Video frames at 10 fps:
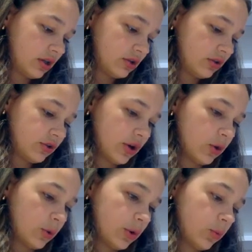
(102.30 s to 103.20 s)

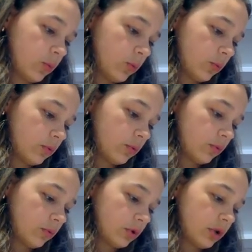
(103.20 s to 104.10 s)
So
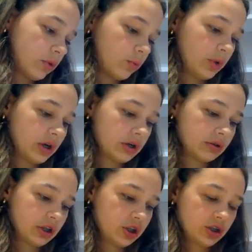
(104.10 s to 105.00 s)
we're
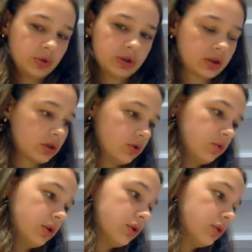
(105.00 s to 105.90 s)
introduced
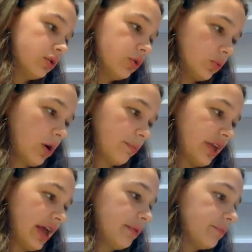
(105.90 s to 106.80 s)
to Swamp
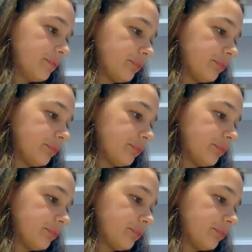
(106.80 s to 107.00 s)
Thing,